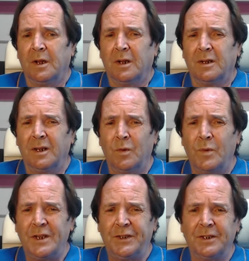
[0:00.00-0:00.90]
Now,
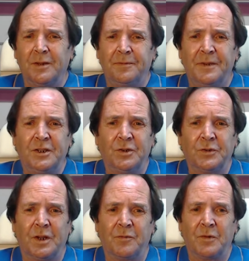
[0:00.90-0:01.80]
Western
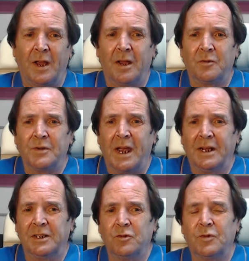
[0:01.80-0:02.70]
officials have
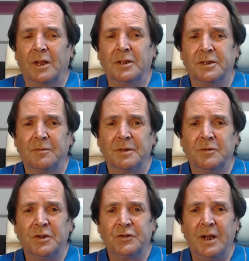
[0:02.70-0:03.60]
reacted relatively
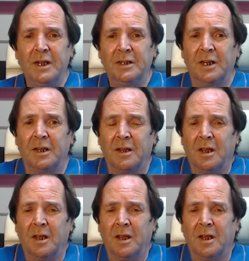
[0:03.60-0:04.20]
restrainedly,